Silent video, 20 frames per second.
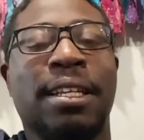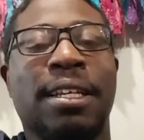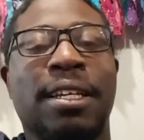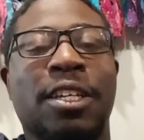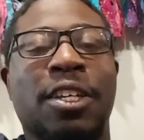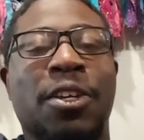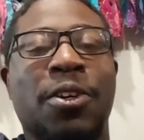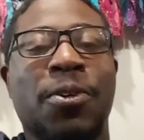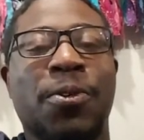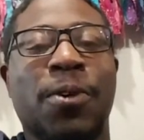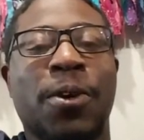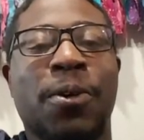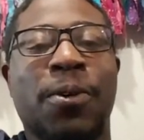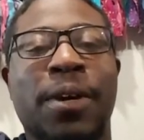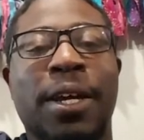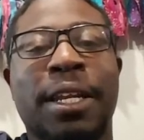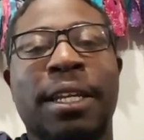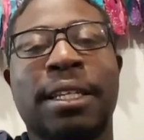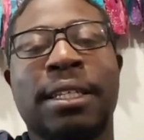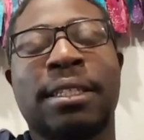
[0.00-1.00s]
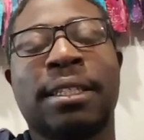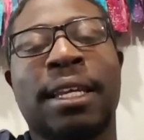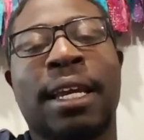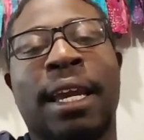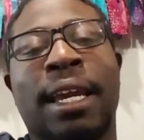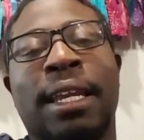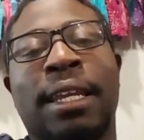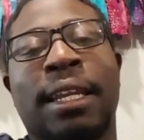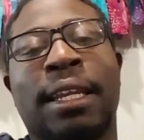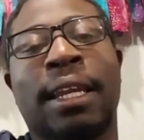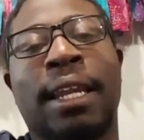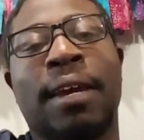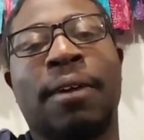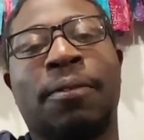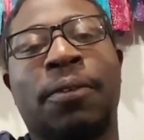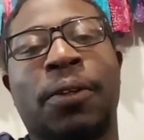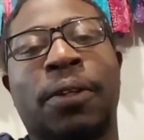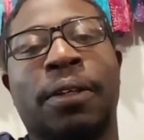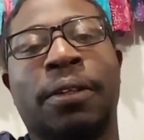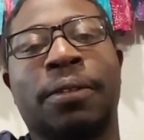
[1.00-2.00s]
you don't understand the
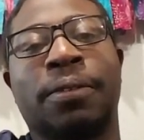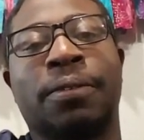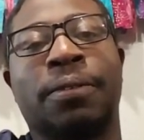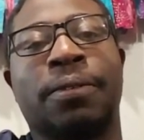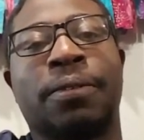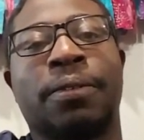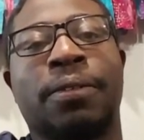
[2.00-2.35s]
level